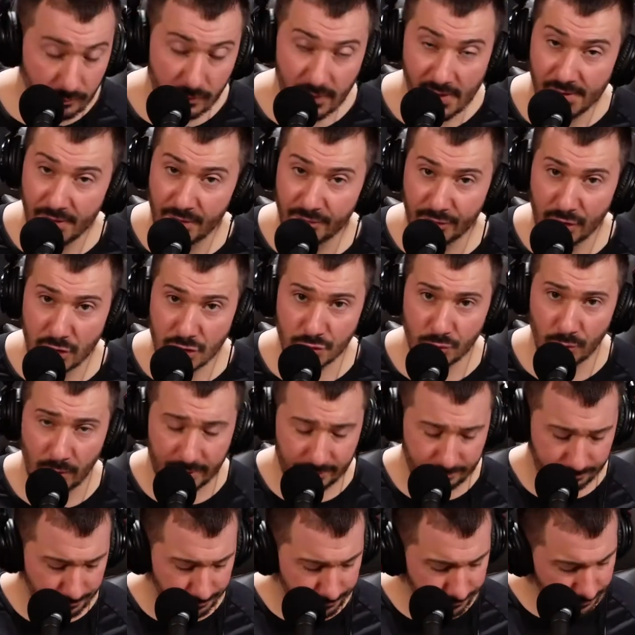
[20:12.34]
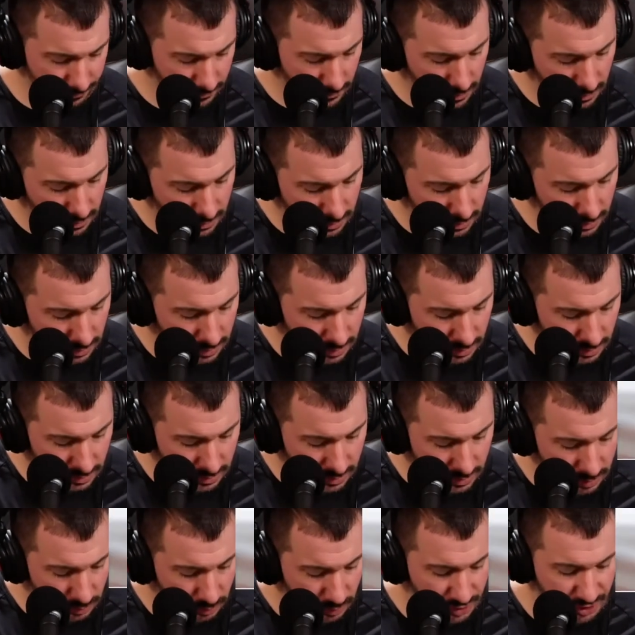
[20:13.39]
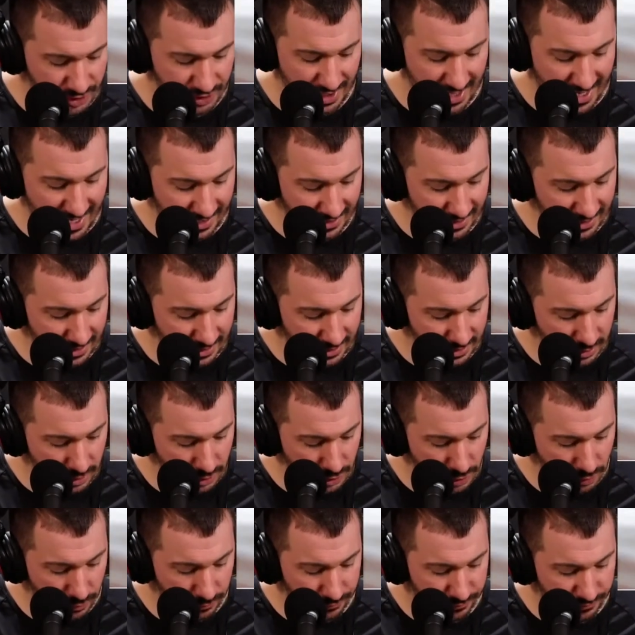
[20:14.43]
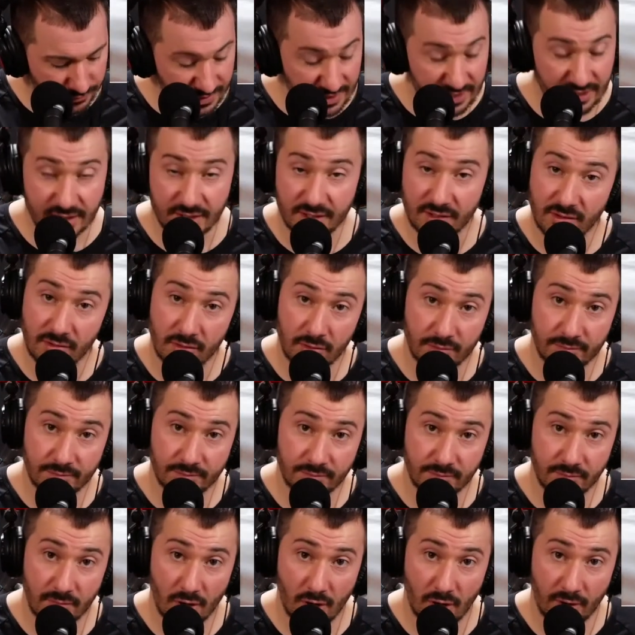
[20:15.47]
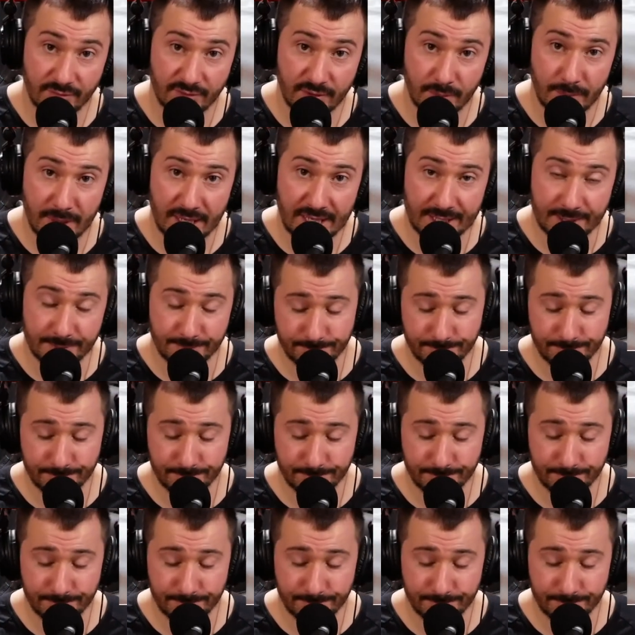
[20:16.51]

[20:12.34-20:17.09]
The first one, which is hanging your feet off the bed.